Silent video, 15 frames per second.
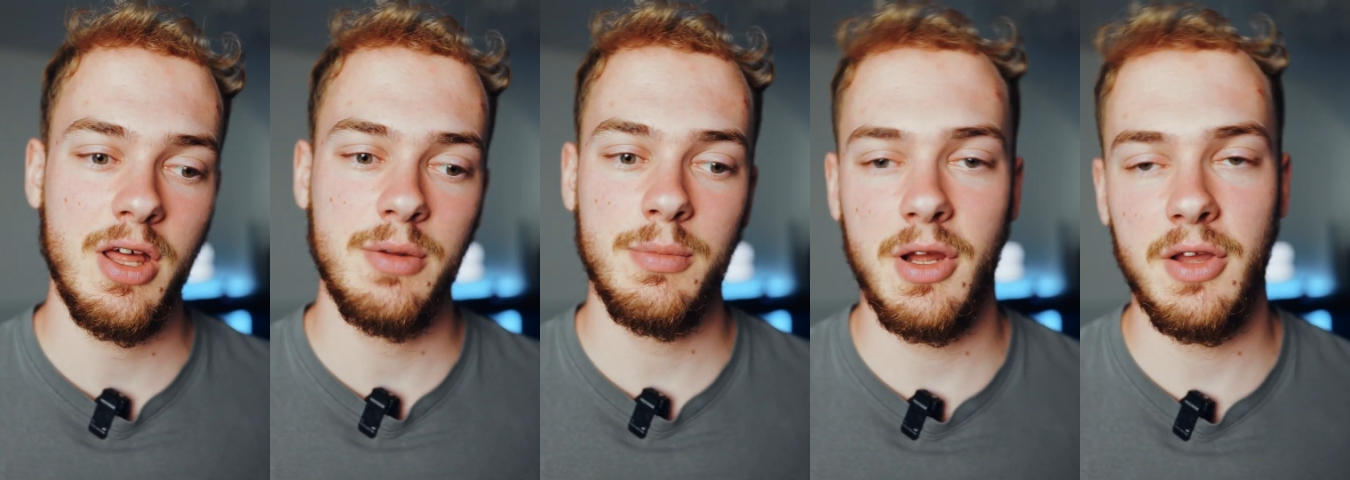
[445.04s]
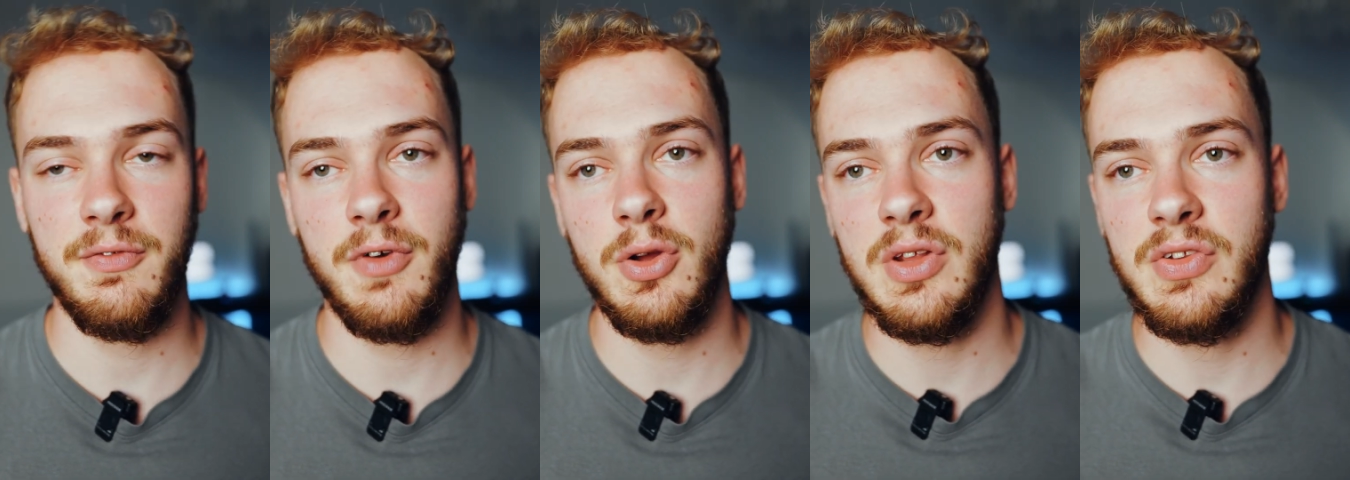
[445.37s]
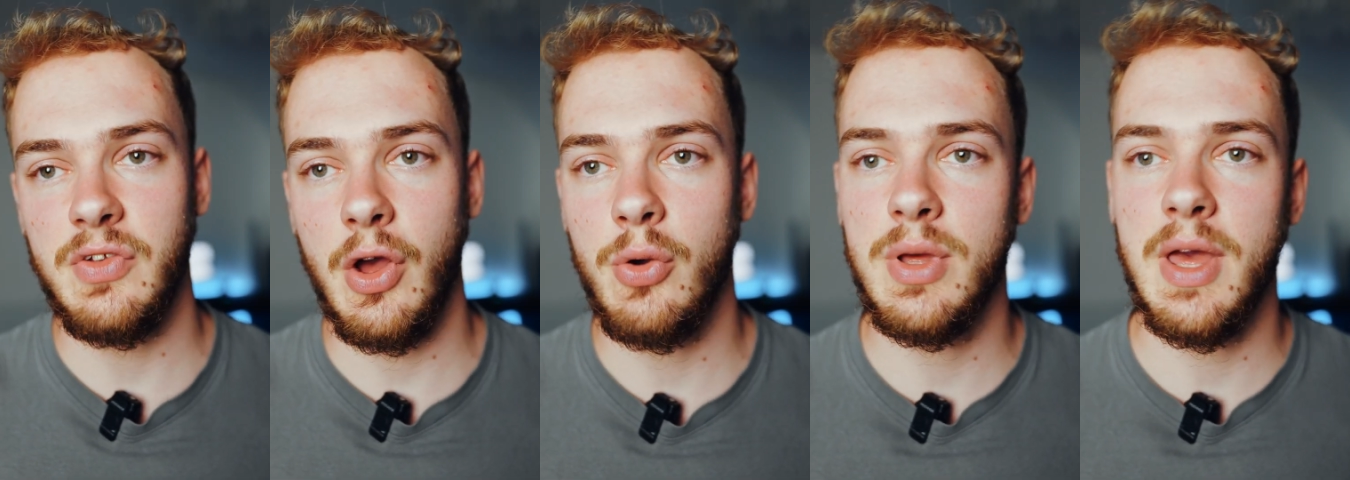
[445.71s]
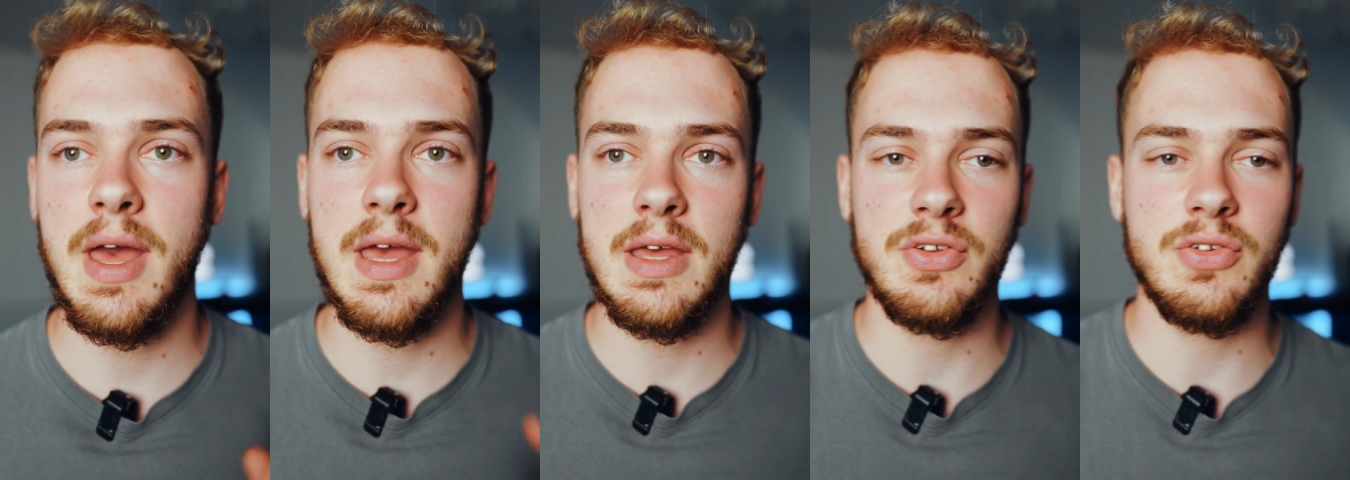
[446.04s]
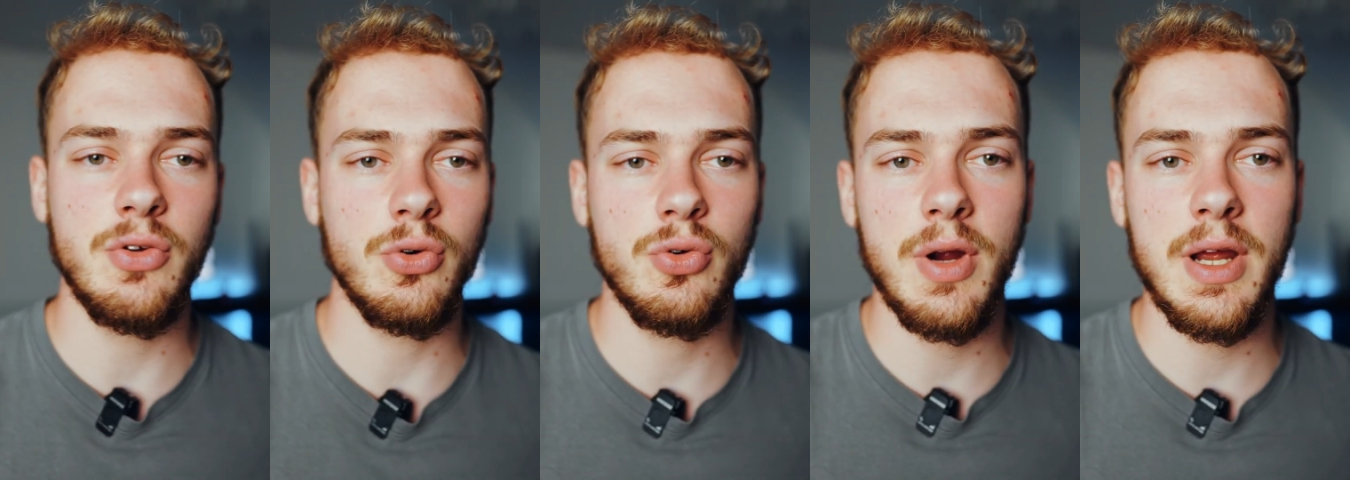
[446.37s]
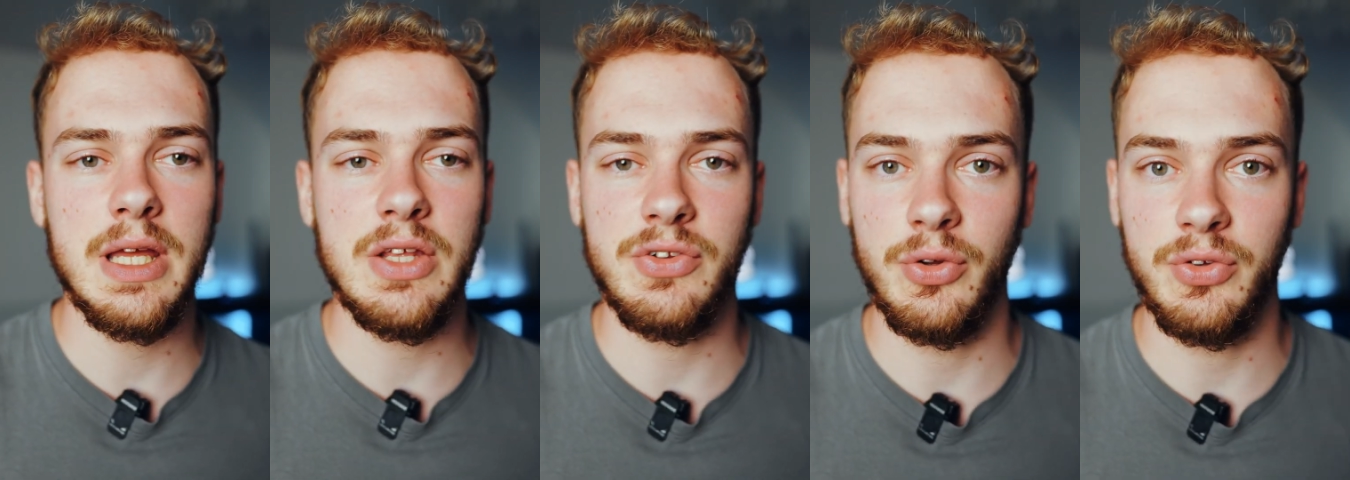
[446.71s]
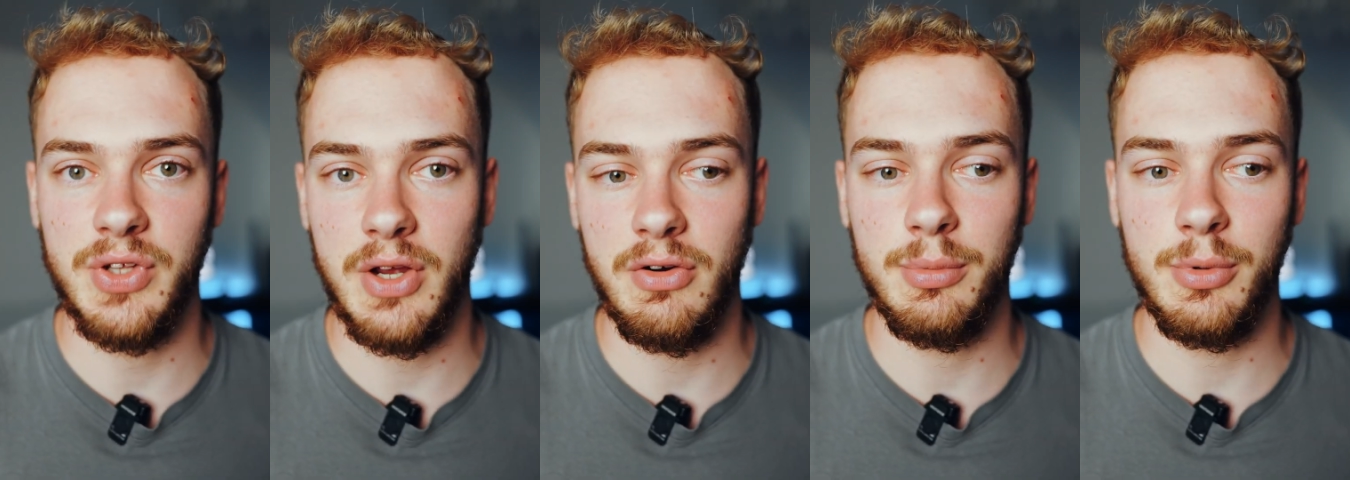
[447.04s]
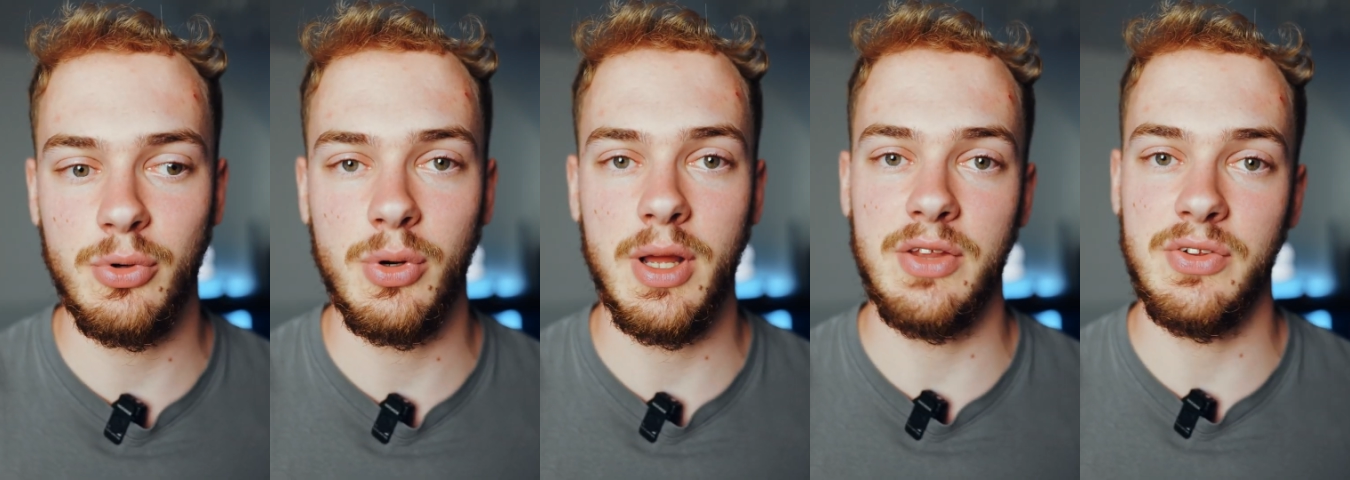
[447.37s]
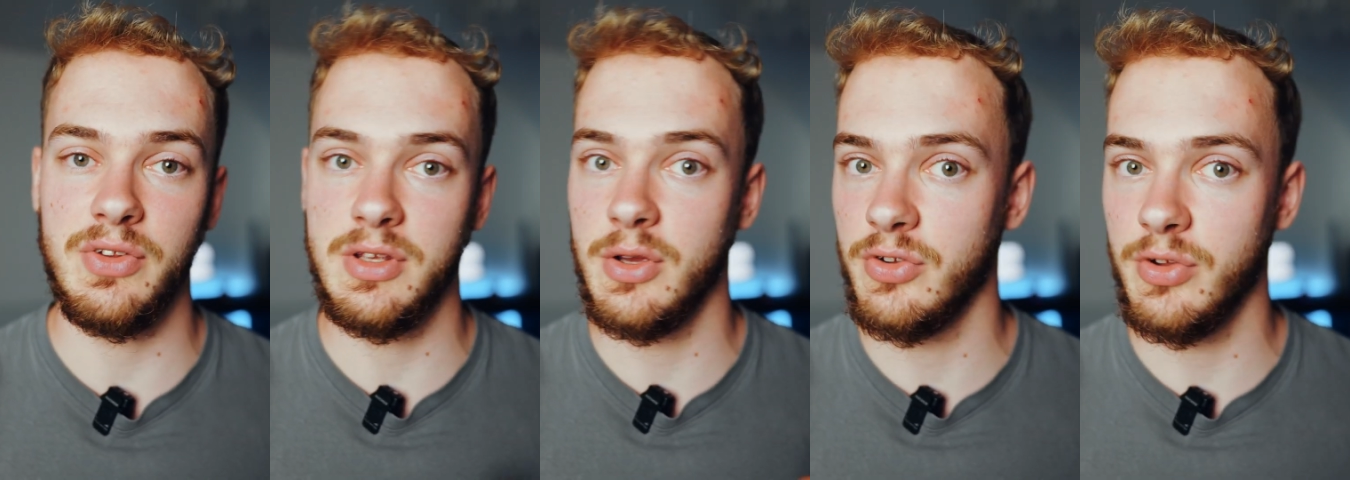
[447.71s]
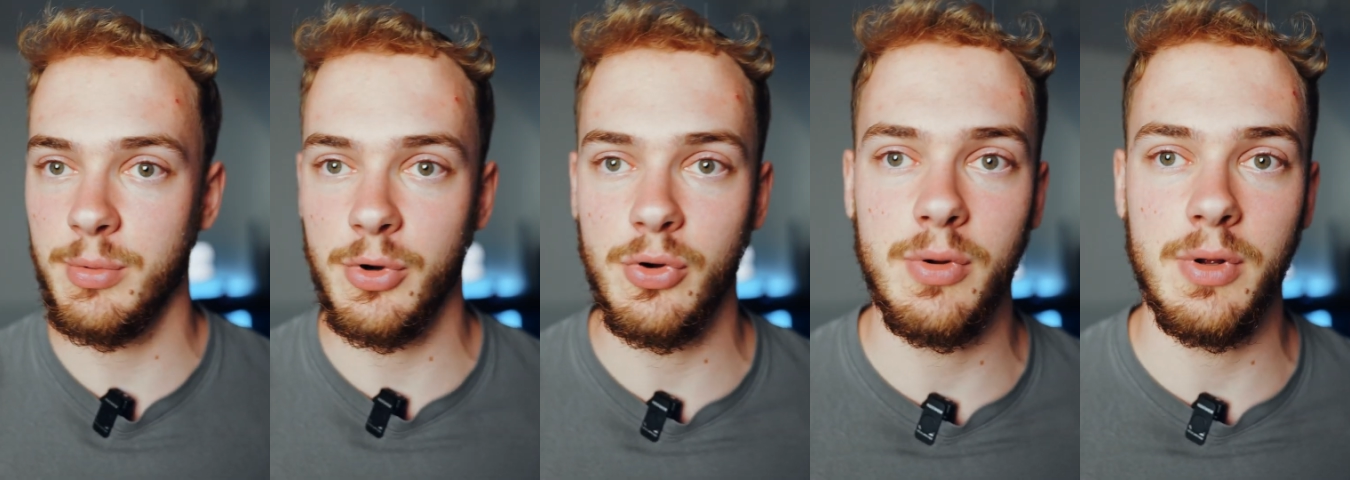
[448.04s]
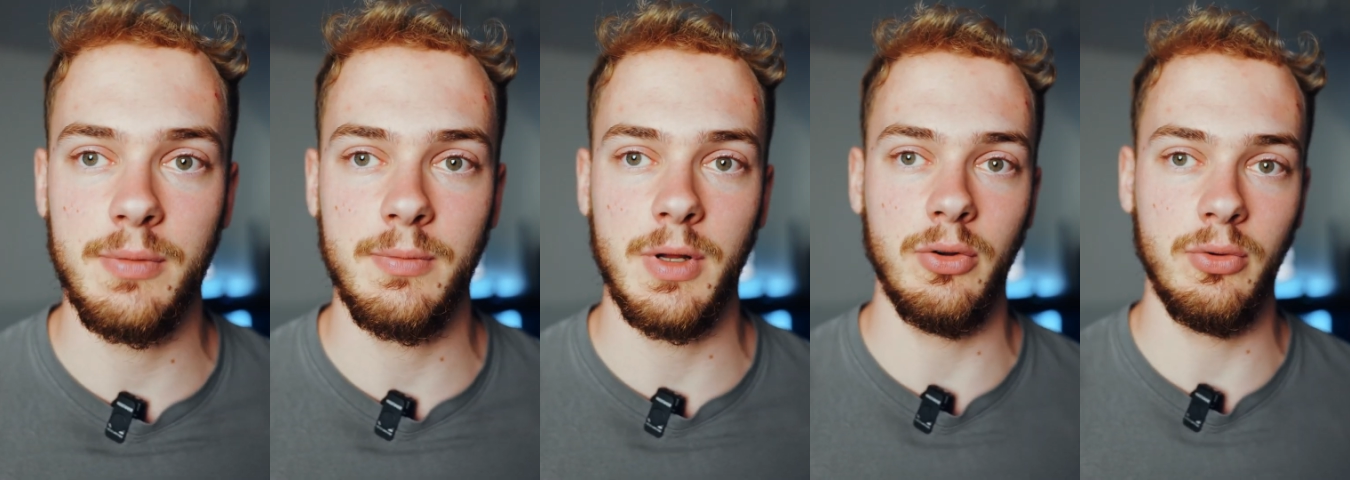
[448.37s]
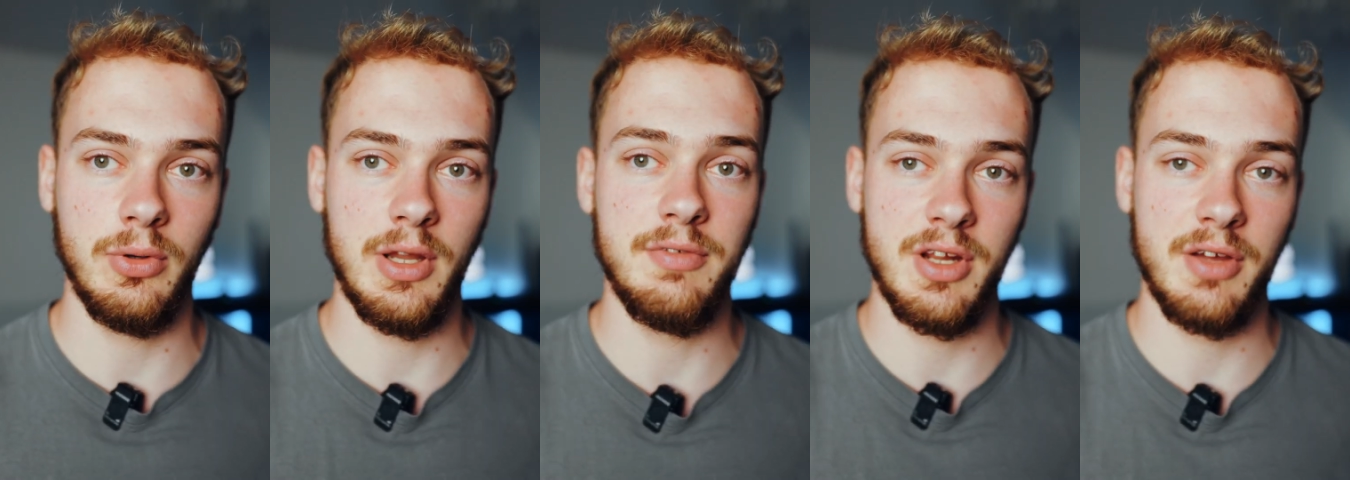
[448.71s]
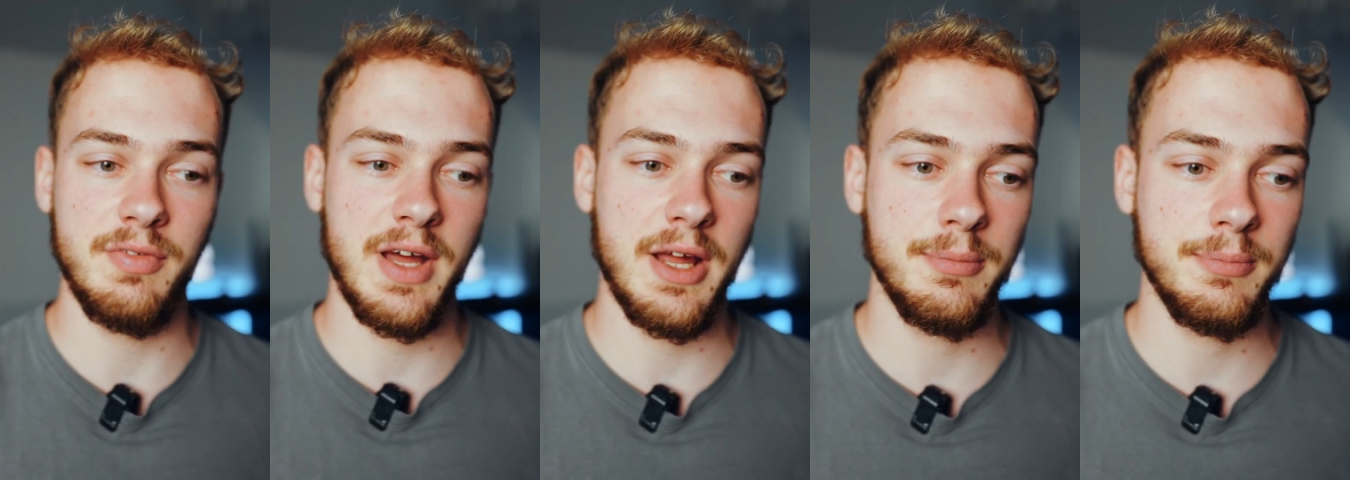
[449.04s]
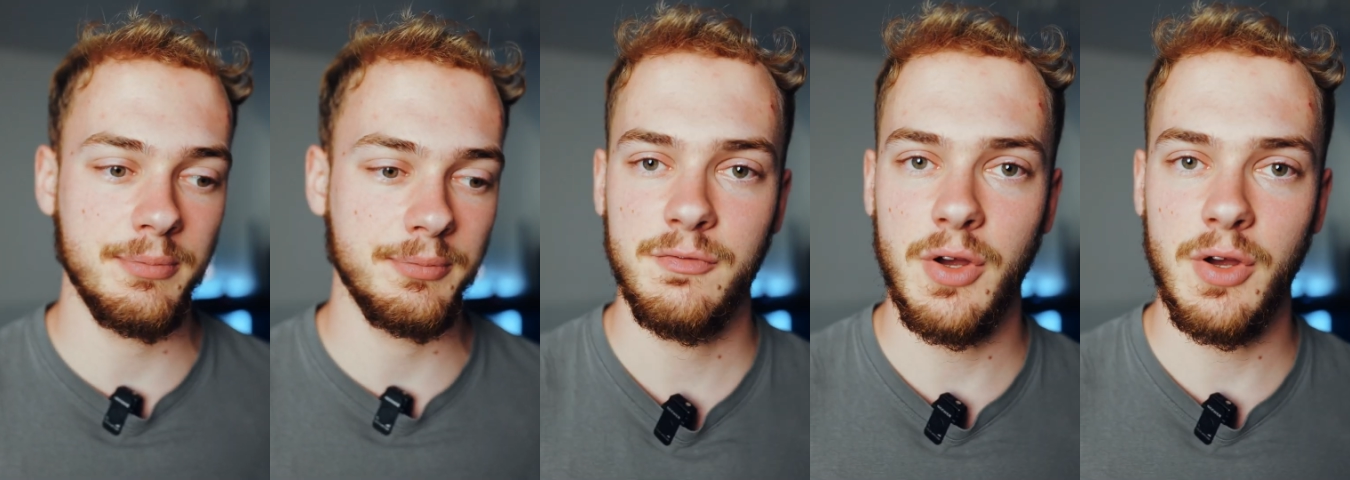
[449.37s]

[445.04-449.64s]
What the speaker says: Microphone is okay, it's not great, it's not terrible, it's usable, I'll leave it at that.